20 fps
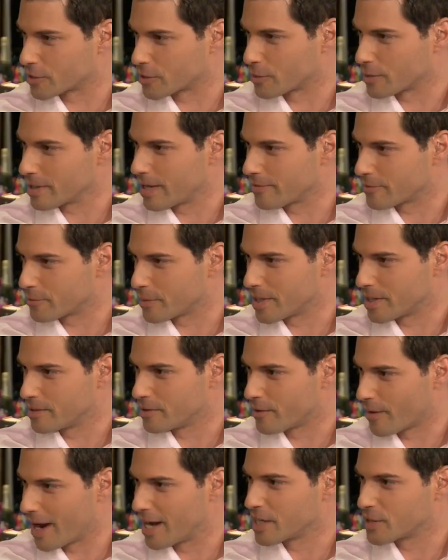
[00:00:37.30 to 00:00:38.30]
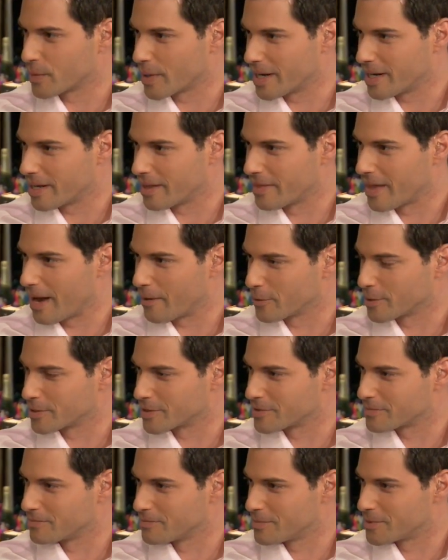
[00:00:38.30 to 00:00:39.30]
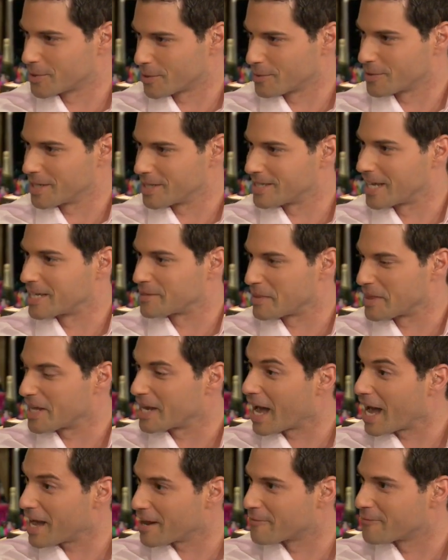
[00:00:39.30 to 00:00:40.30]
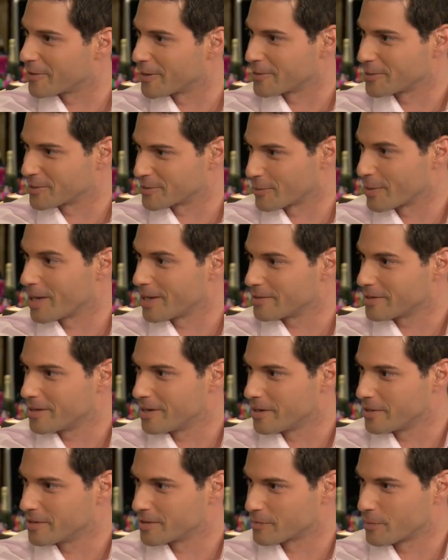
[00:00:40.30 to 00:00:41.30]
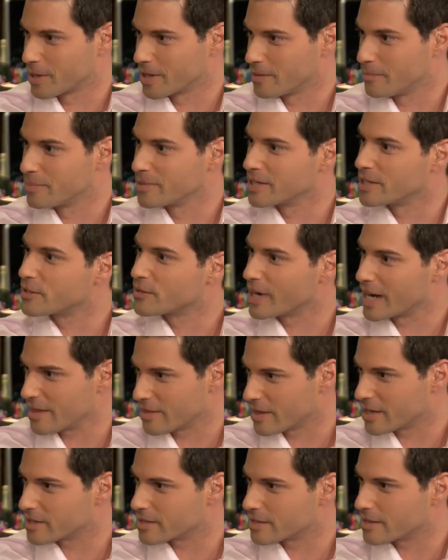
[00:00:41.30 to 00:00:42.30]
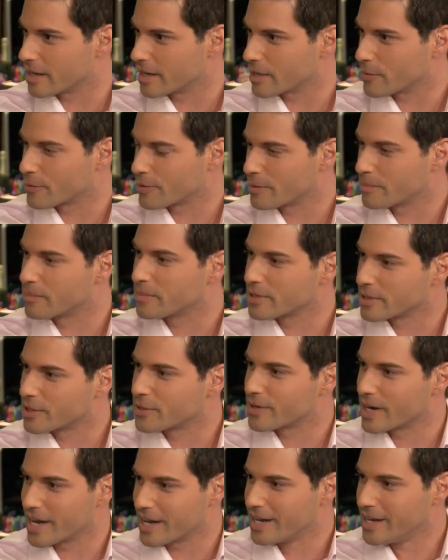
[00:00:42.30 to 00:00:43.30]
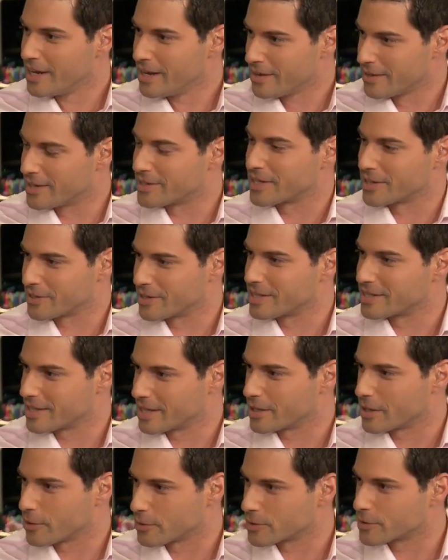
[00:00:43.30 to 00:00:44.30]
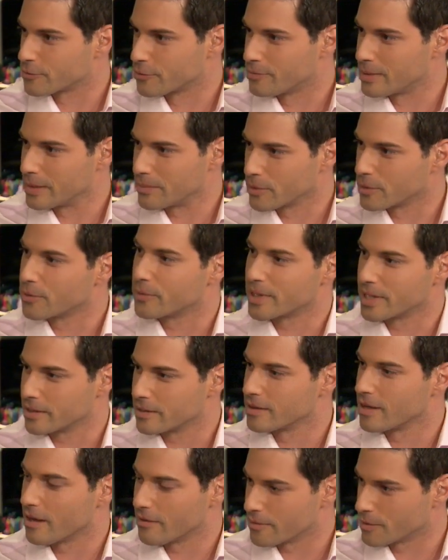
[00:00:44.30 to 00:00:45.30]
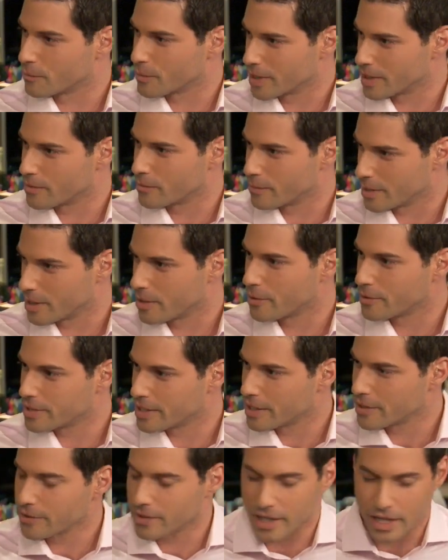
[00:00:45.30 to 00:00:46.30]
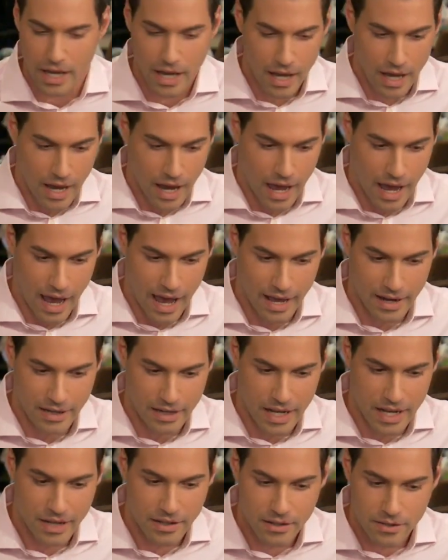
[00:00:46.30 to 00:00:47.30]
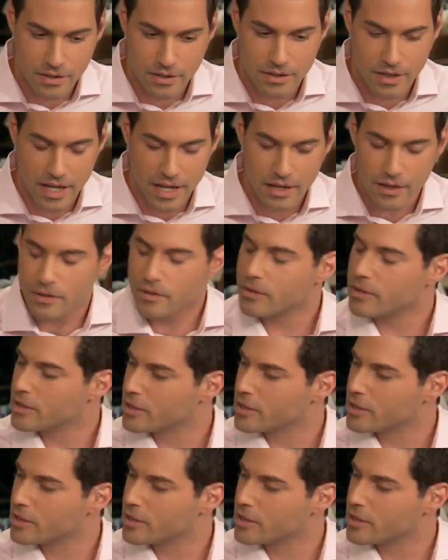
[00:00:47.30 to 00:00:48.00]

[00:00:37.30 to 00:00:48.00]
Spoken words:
shortly after we had graduated, and that was certainly a sentiment that I had felt as well. You just want to obliterate this thing. You want to obliterate this illness that goes through people who we love and we know dearly. And in